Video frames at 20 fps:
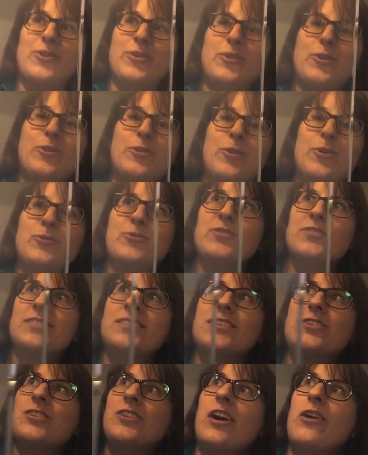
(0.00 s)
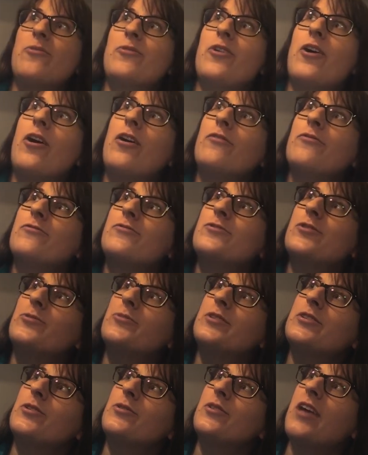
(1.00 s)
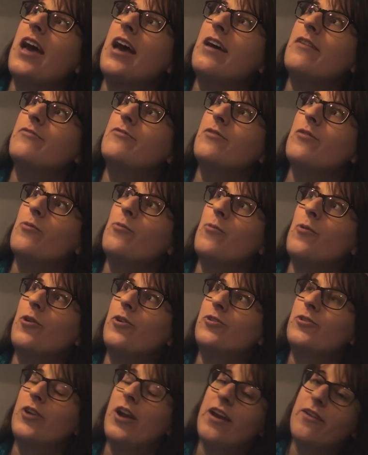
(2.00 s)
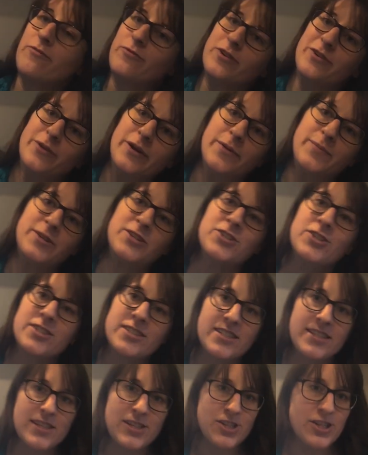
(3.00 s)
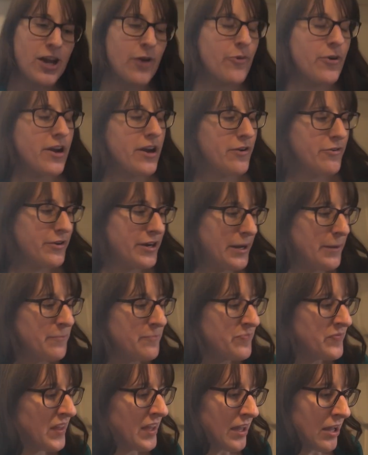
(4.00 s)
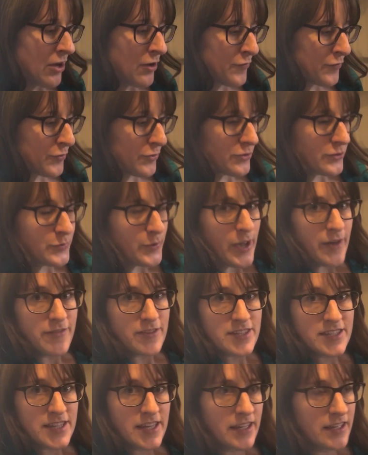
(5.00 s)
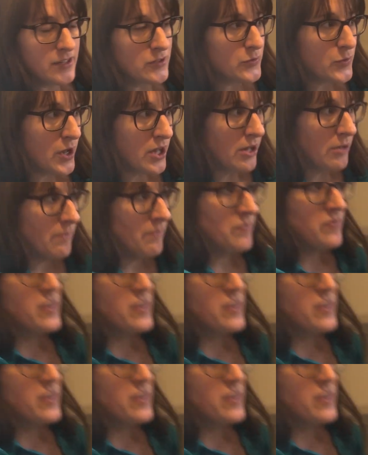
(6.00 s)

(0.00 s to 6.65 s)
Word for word: will close the shower off, so we don't have water everywhere, but just in the shower area. Of course we have the sink as well,